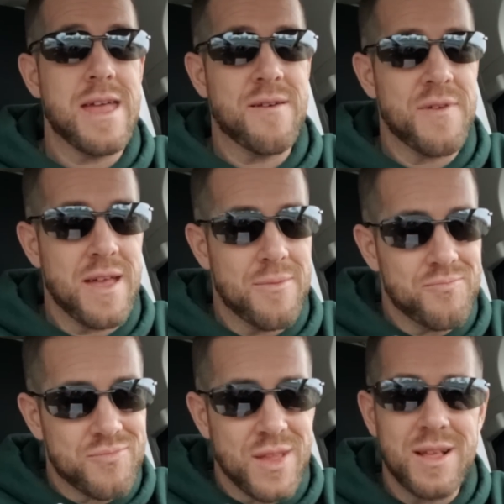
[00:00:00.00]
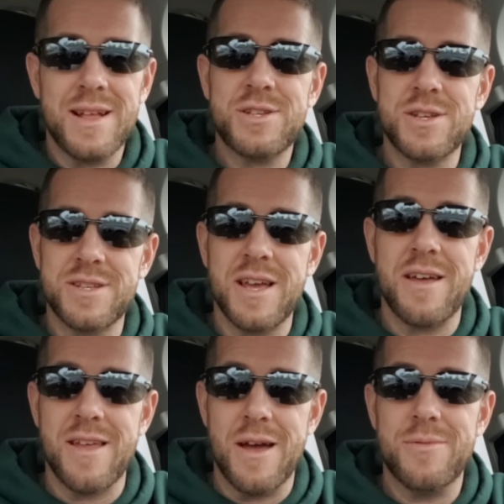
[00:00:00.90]
if, let's just
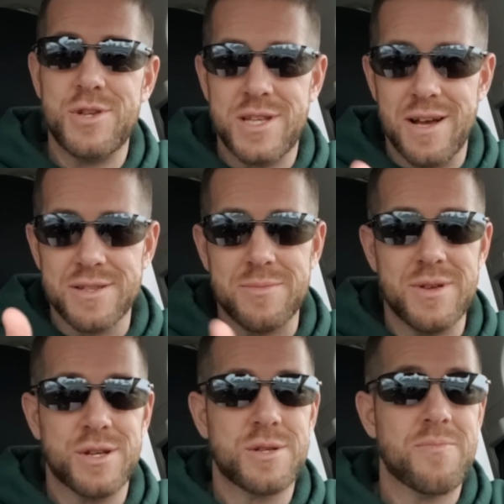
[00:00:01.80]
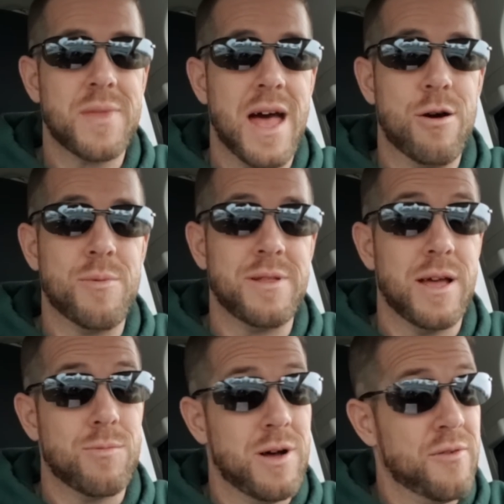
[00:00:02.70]
say that she tells him this, I would have been
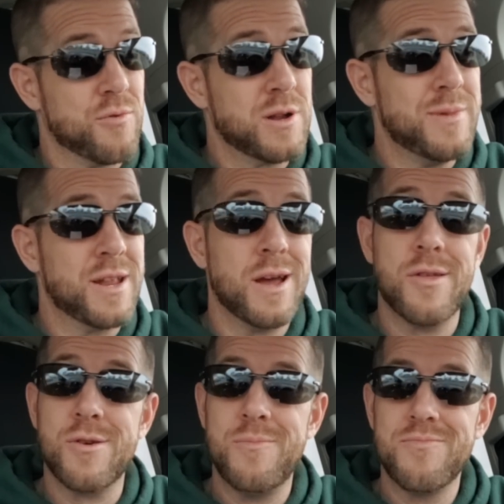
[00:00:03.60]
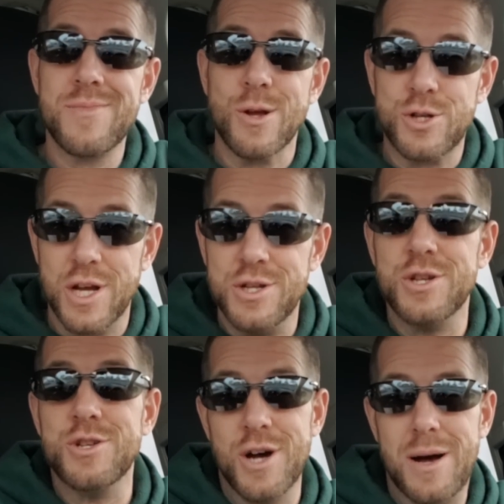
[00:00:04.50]
like, well, if we're going to be together, you're
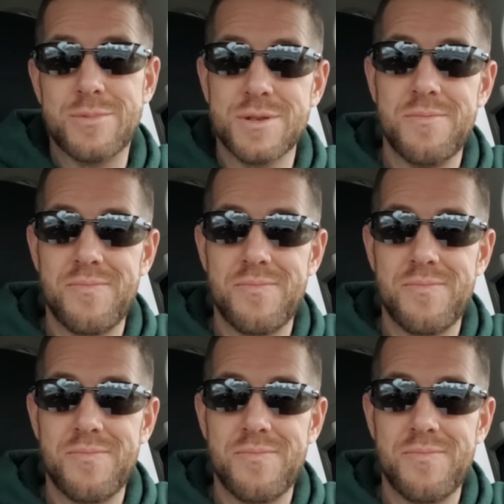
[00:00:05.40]
changing jobs.